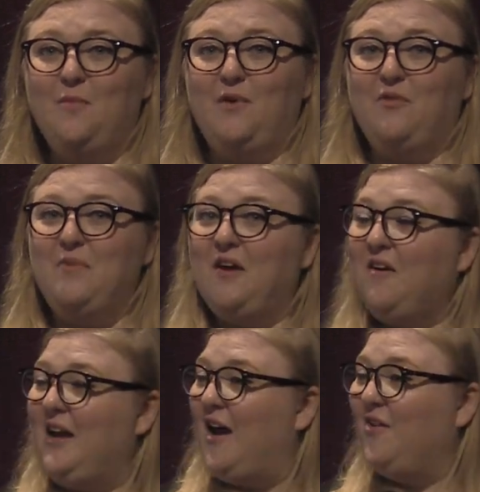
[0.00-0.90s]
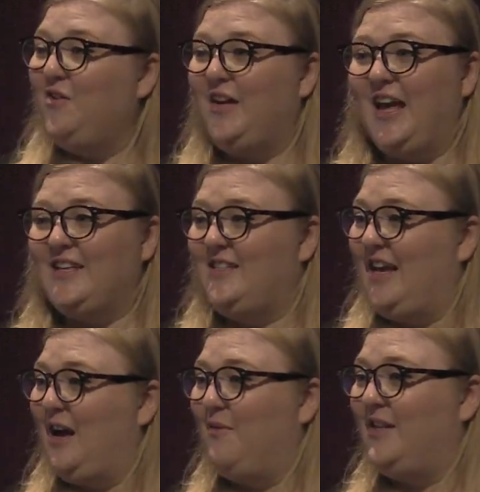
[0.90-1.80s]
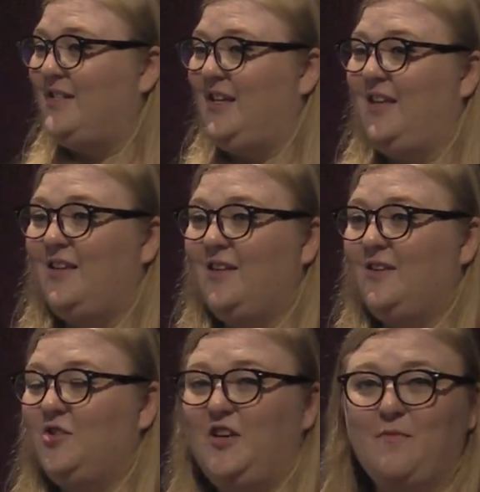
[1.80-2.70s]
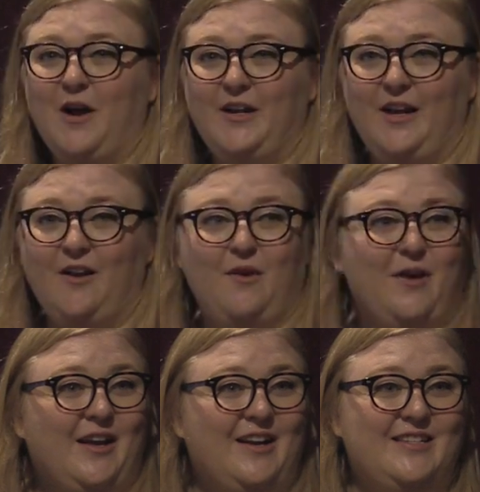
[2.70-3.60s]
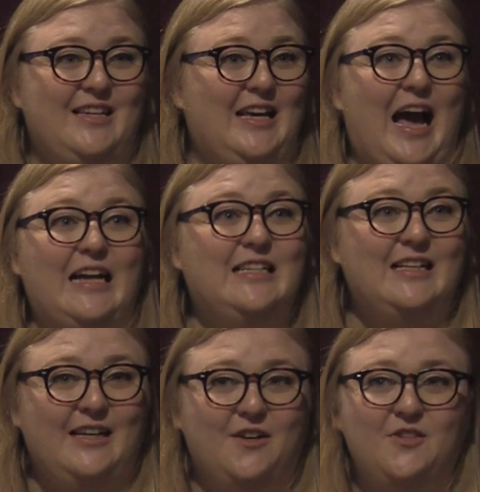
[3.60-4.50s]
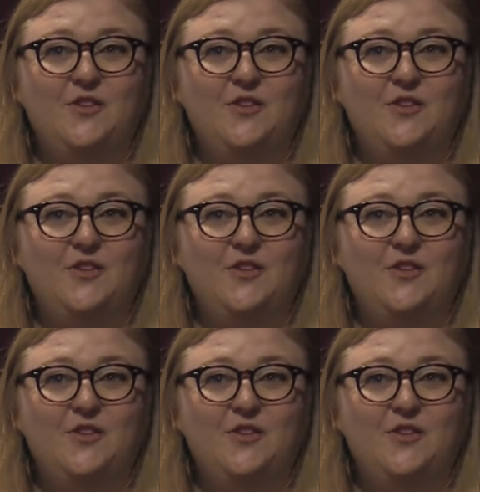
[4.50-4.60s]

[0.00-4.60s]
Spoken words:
But from there on out, you can't say, I want to see chief marketing or I want to see IT leaders.